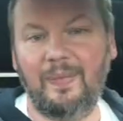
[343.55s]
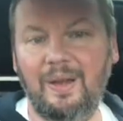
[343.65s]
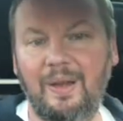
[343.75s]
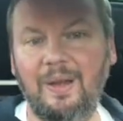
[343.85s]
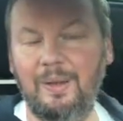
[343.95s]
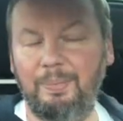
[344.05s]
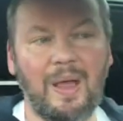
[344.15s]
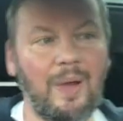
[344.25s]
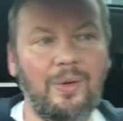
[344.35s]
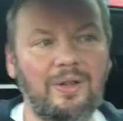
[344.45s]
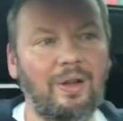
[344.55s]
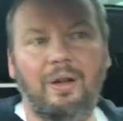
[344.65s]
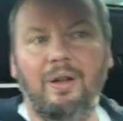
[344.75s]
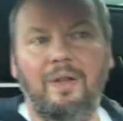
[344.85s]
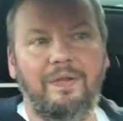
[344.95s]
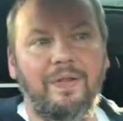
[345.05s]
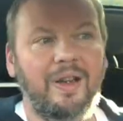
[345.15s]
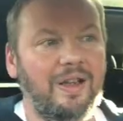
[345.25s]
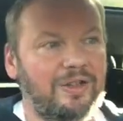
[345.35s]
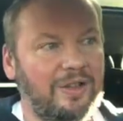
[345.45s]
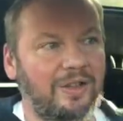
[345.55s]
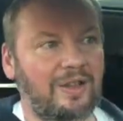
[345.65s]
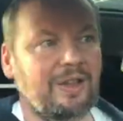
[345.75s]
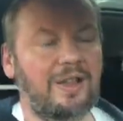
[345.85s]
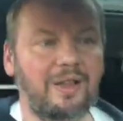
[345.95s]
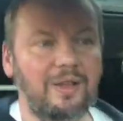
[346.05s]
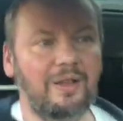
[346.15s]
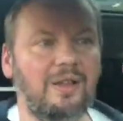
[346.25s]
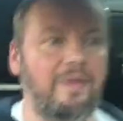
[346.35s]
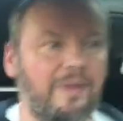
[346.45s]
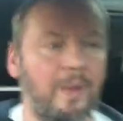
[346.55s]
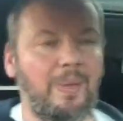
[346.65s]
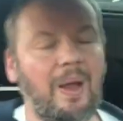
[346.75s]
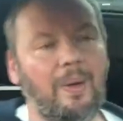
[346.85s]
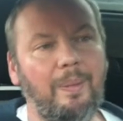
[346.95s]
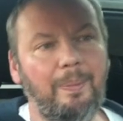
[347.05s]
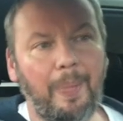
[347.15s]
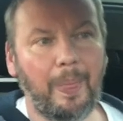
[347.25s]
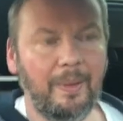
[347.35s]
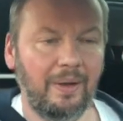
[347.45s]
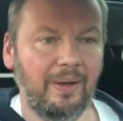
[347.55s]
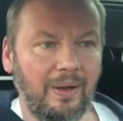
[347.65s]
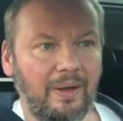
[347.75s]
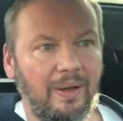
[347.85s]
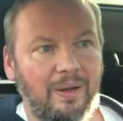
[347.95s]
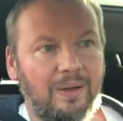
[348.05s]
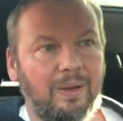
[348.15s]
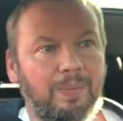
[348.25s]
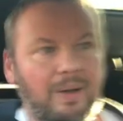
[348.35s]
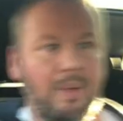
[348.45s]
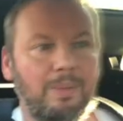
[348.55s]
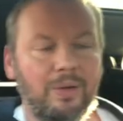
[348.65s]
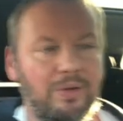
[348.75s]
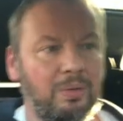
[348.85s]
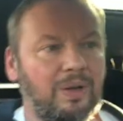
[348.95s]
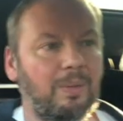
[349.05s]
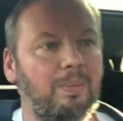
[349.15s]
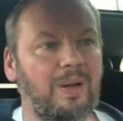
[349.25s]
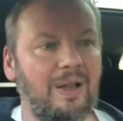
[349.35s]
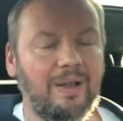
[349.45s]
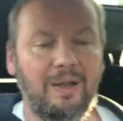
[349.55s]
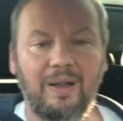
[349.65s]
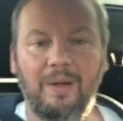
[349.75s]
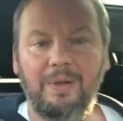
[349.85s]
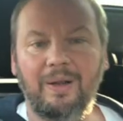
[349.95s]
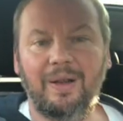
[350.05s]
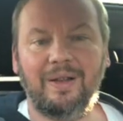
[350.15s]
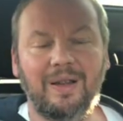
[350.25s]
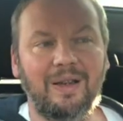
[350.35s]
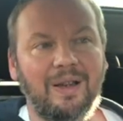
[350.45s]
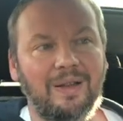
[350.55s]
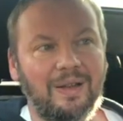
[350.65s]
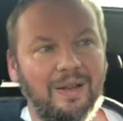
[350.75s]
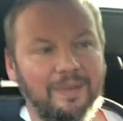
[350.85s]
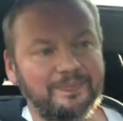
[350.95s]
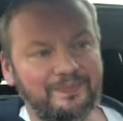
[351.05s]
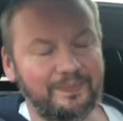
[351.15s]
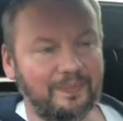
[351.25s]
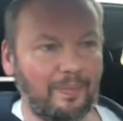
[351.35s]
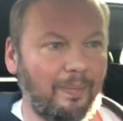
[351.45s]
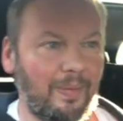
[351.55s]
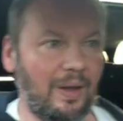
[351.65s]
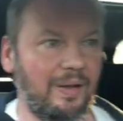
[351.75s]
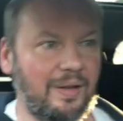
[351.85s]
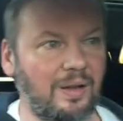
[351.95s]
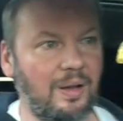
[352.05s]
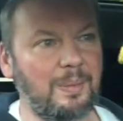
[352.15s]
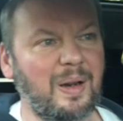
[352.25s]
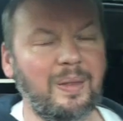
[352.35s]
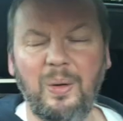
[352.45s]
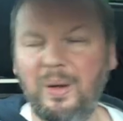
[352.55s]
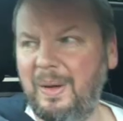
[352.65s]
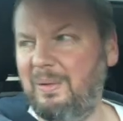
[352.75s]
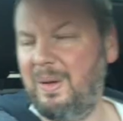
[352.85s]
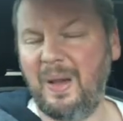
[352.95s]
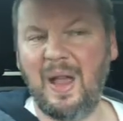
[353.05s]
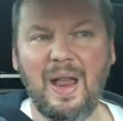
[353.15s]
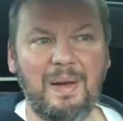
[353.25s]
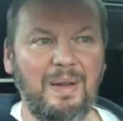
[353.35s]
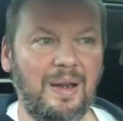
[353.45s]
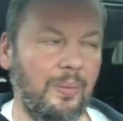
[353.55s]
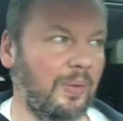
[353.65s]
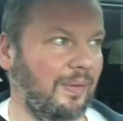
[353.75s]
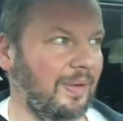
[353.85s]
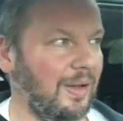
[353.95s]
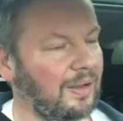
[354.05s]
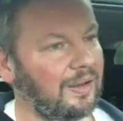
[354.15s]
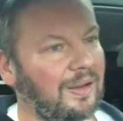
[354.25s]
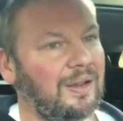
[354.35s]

so this power's gone off, and it's just killed off the power supply module completely now. So that's had it, hasn't it? So I mean, I thought about repairing it, whatever else,